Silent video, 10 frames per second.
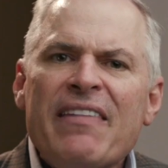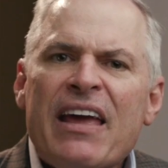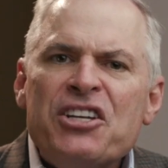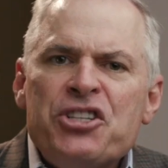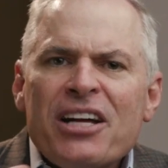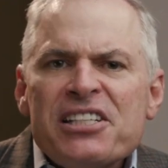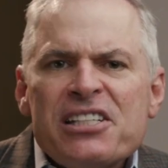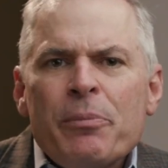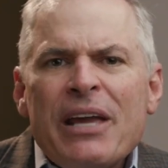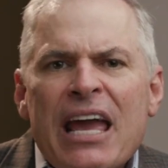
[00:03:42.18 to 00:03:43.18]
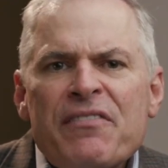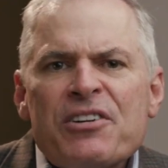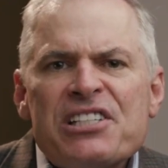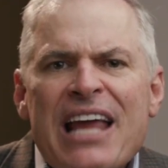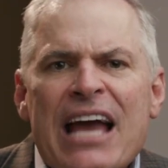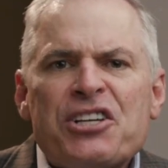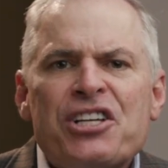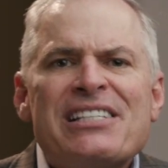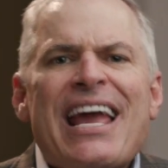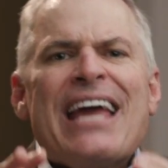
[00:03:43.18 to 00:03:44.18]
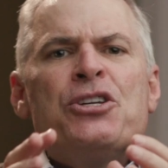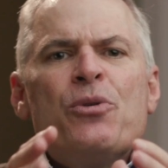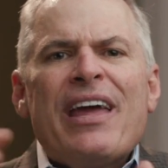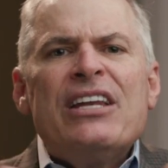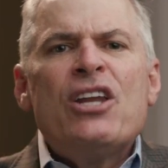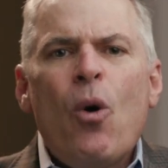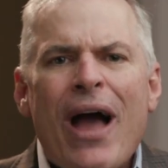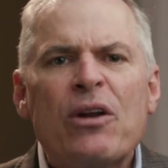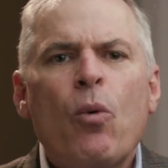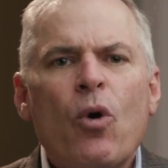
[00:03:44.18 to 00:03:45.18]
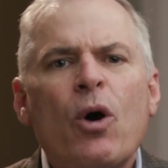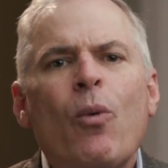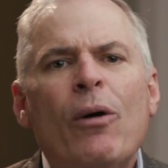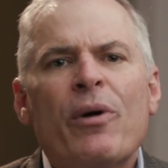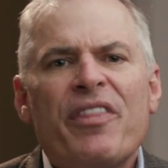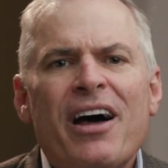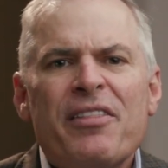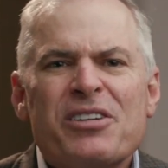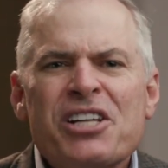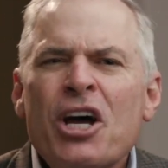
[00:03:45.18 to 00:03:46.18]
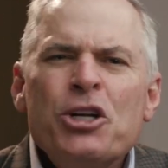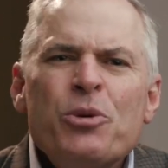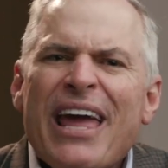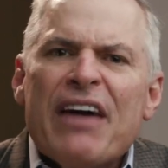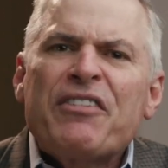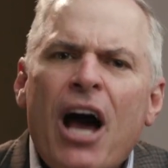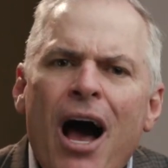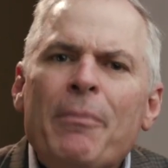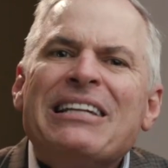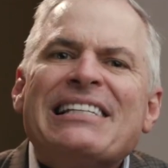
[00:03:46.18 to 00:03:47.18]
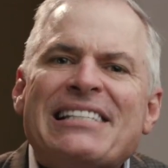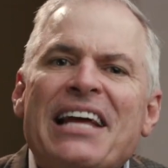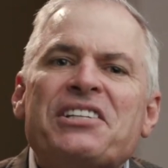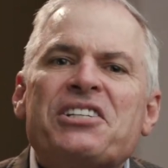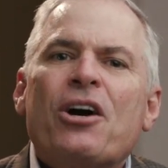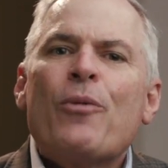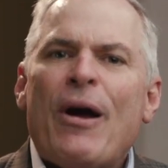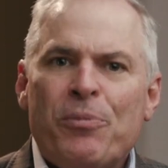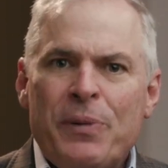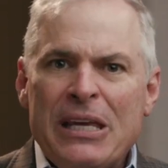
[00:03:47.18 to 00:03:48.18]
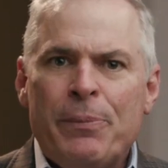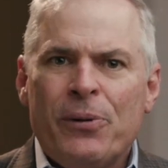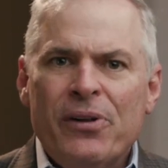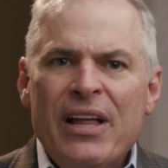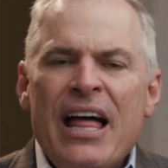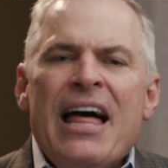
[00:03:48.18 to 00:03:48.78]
Can they adjust their behaviors and actions? And do they know how to work well with others? Do they have common sense around people?